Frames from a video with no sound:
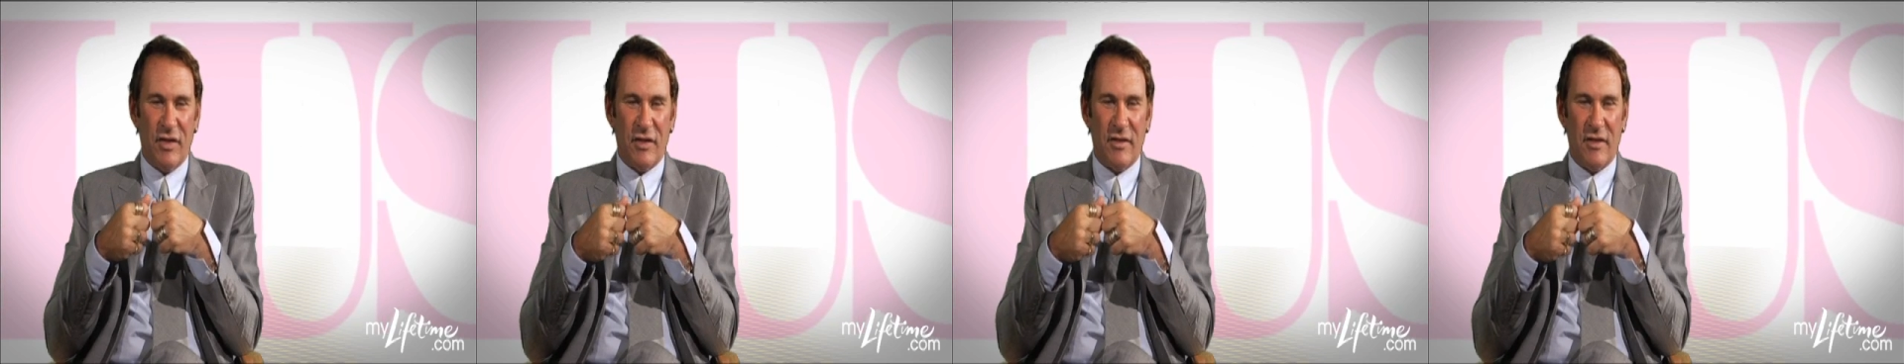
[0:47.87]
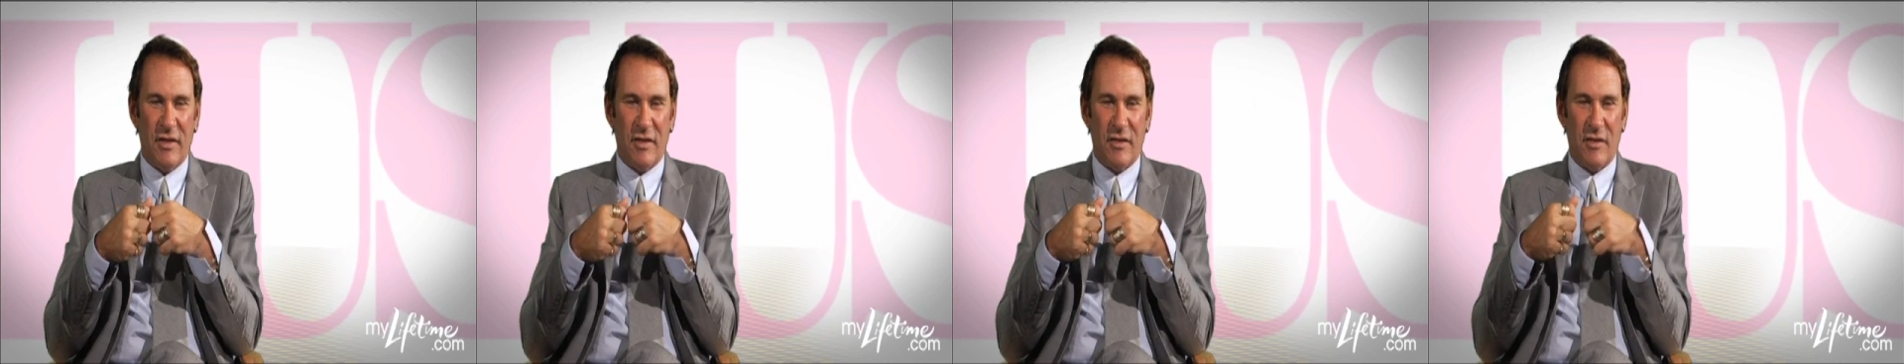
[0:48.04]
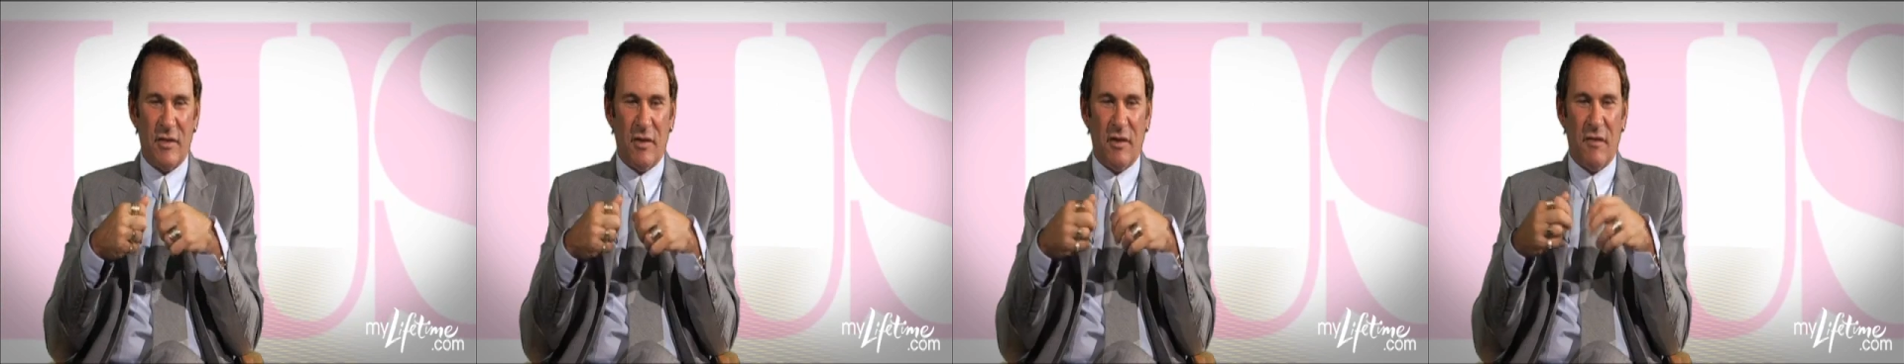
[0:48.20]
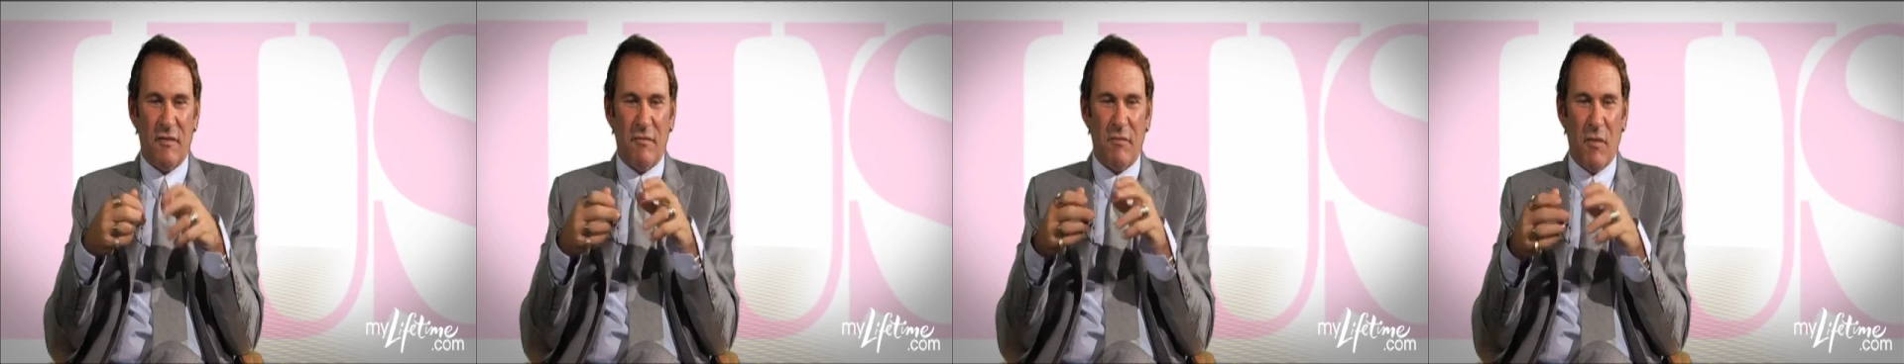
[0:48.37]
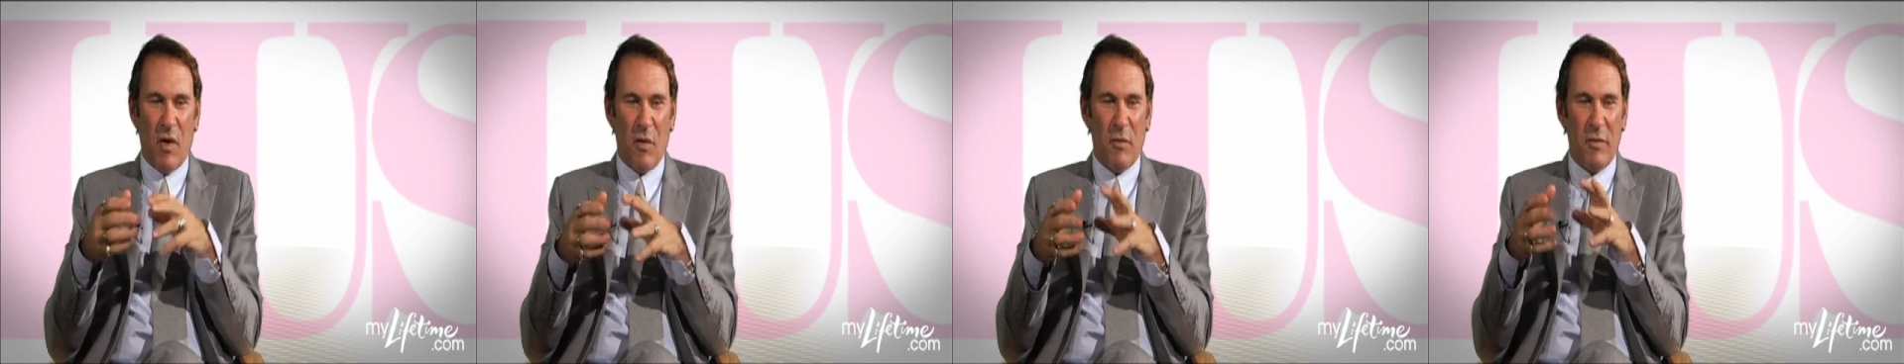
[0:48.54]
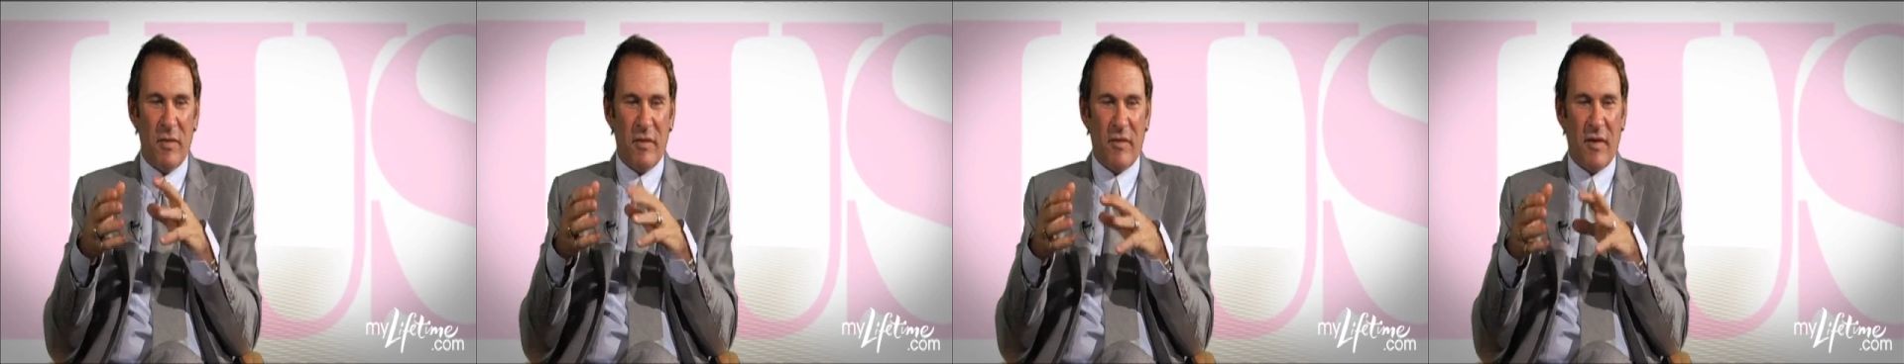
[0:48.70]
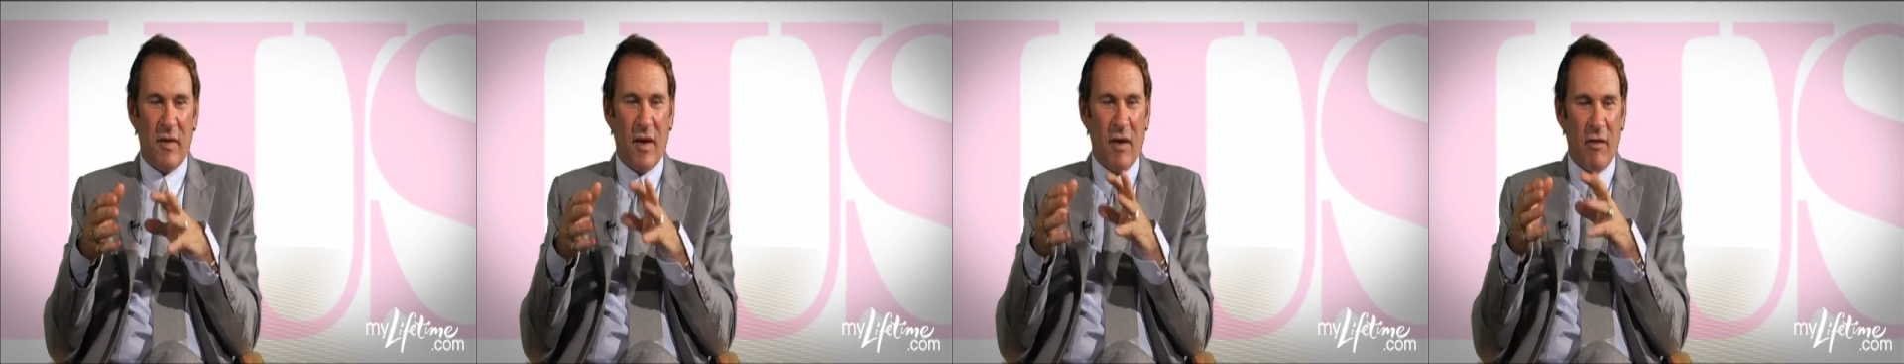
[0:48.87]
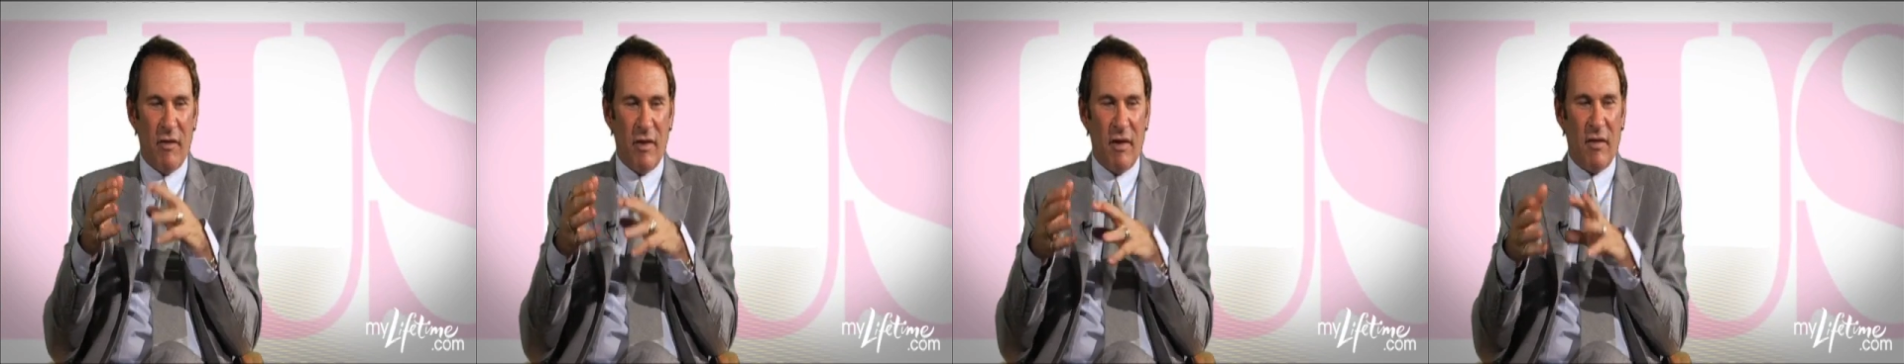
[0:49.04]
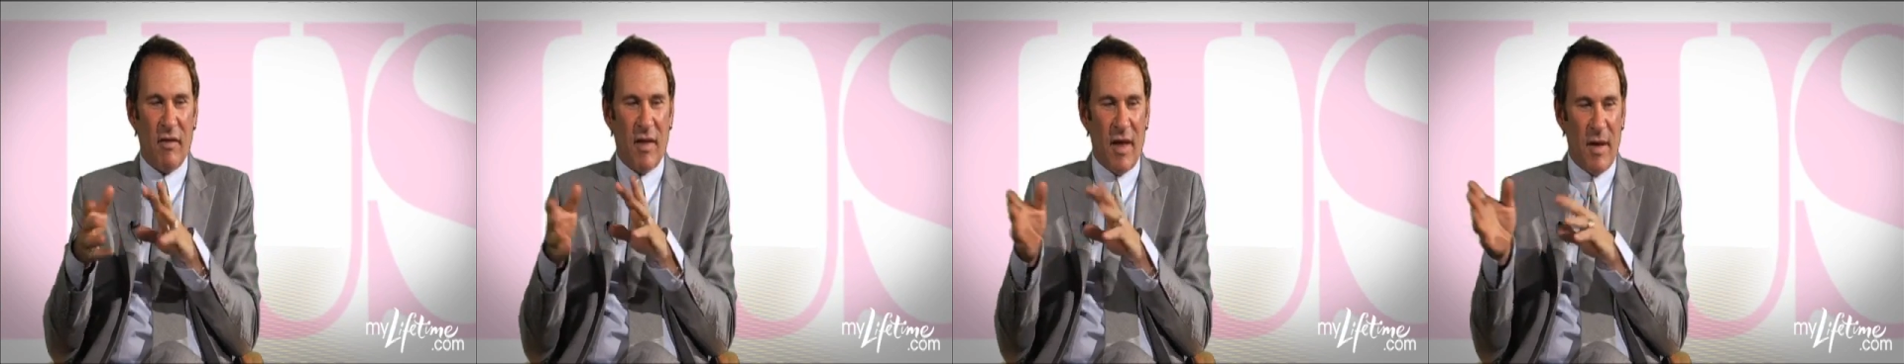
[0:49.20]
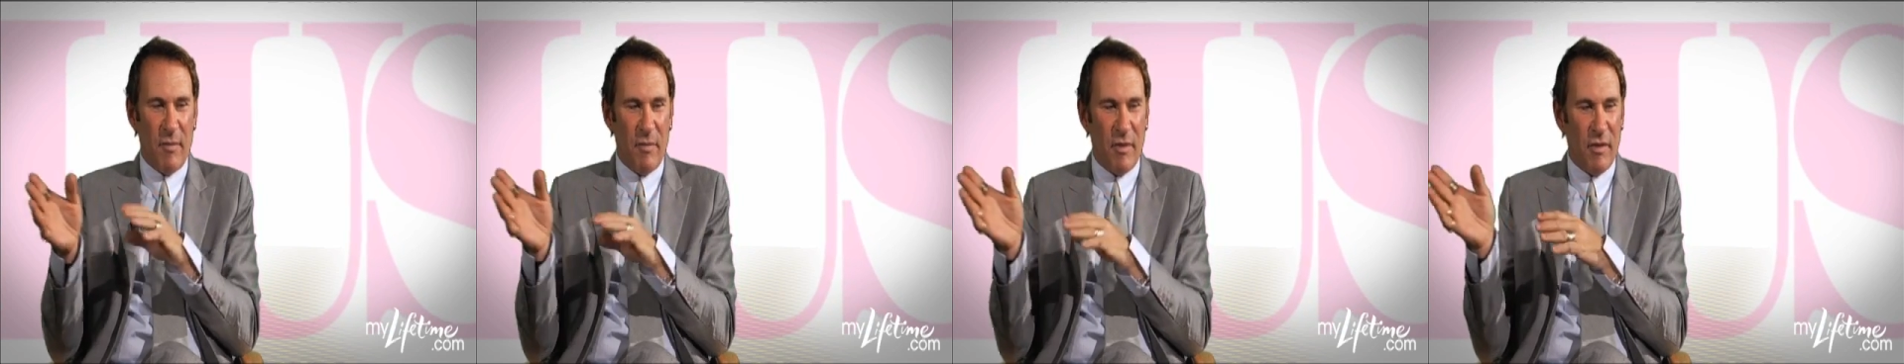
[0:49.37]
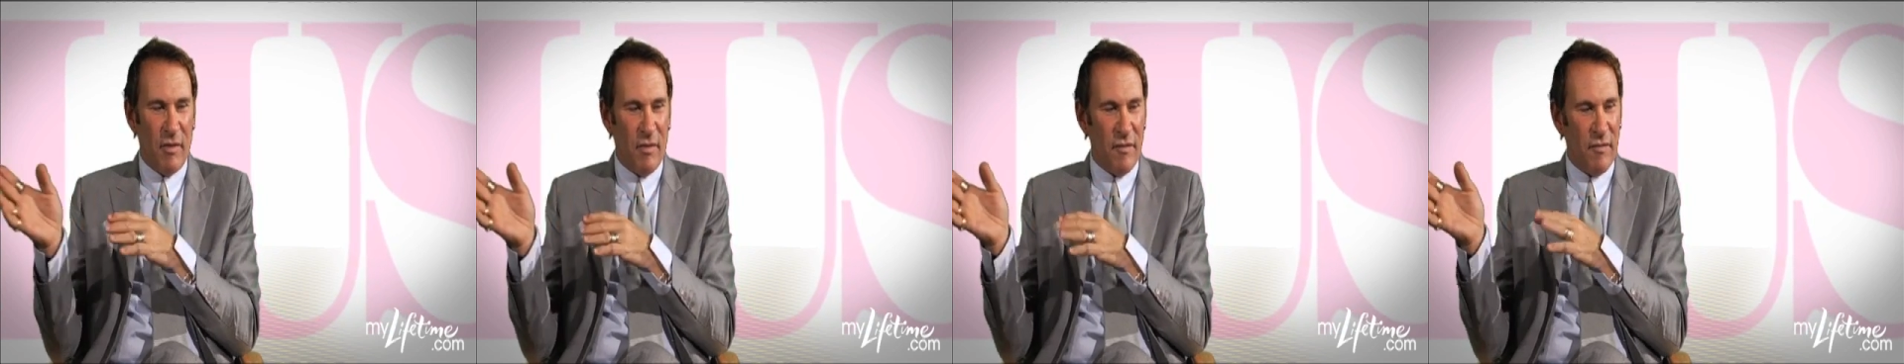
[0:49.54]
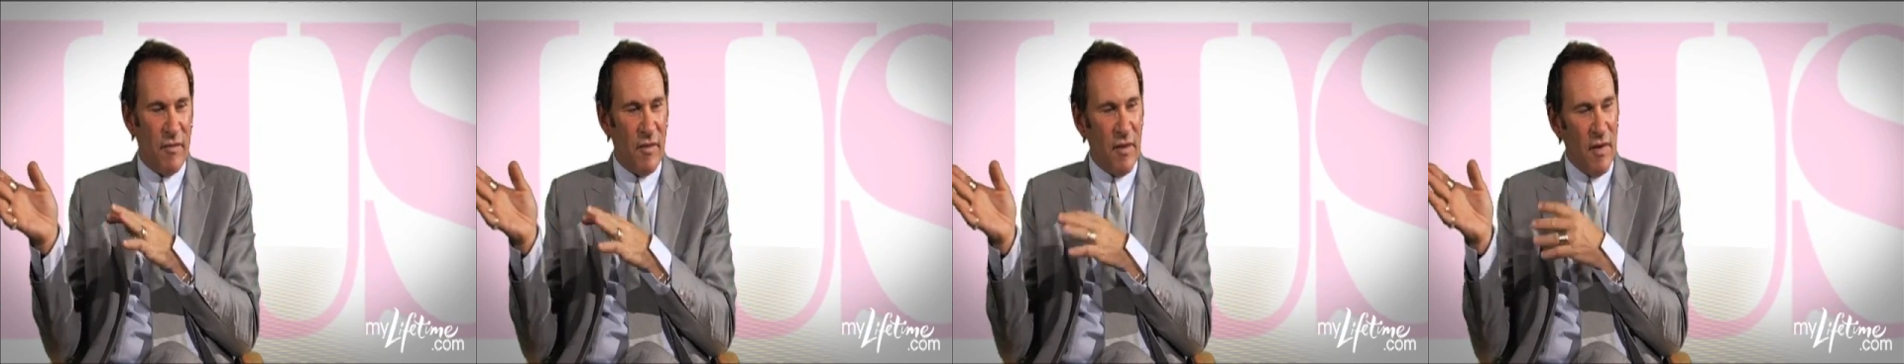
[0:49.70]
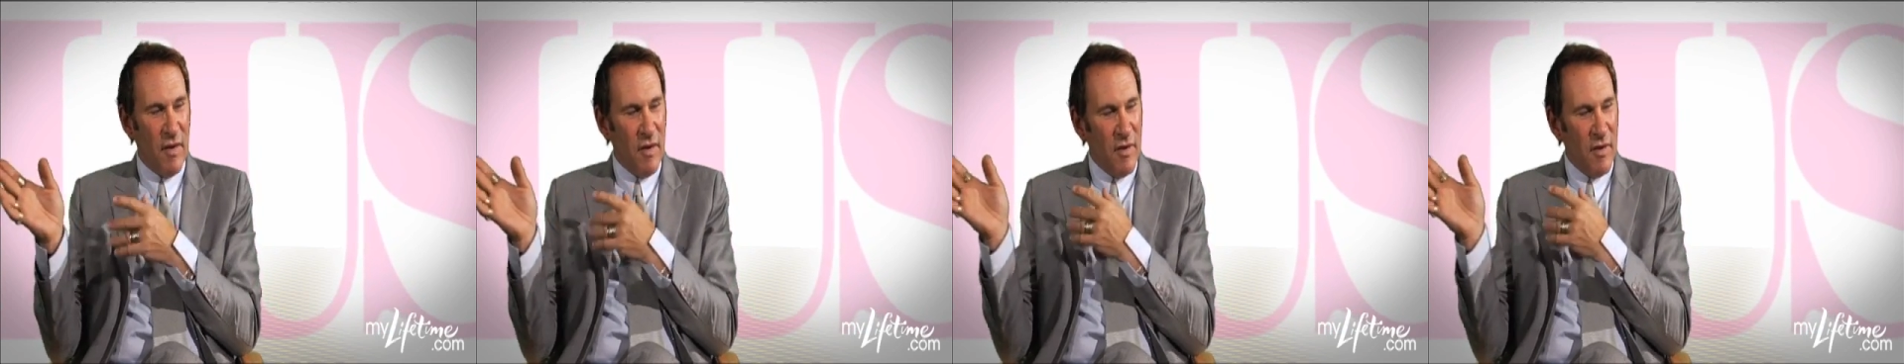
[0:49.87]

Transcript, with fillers: just this sort of momentary glamour of